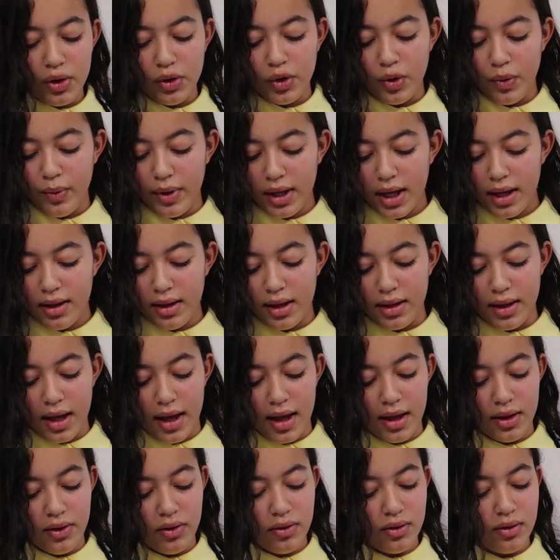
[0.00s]
growing at an
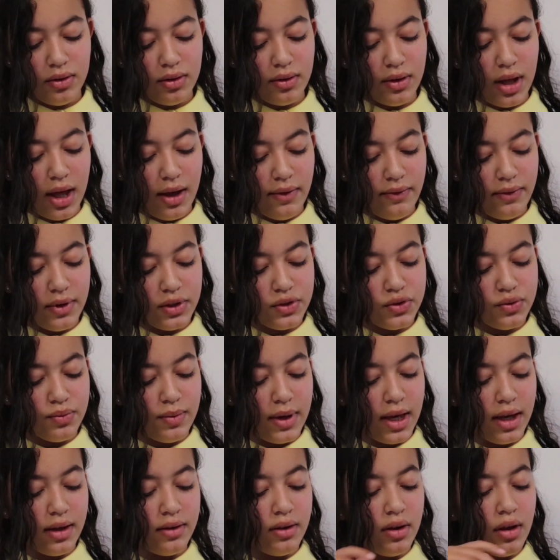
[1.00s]
annual average
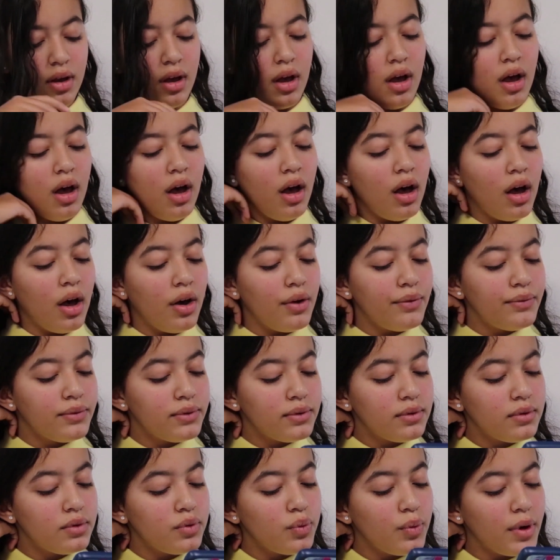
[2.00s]
rate of
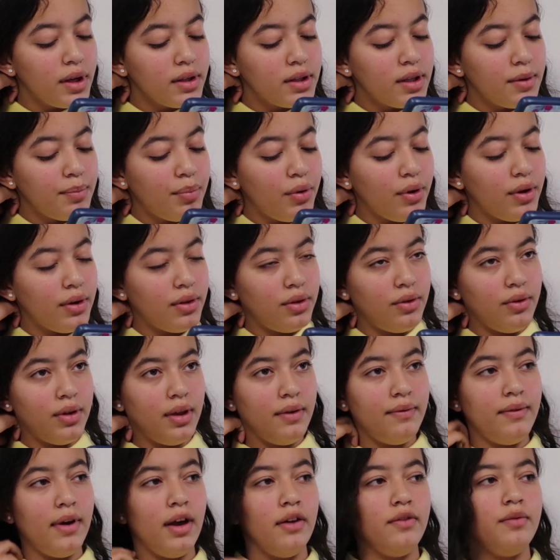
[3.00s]

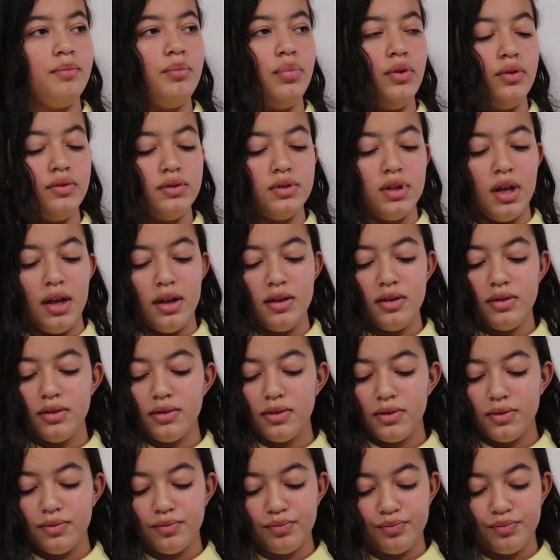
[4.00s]
20.35%.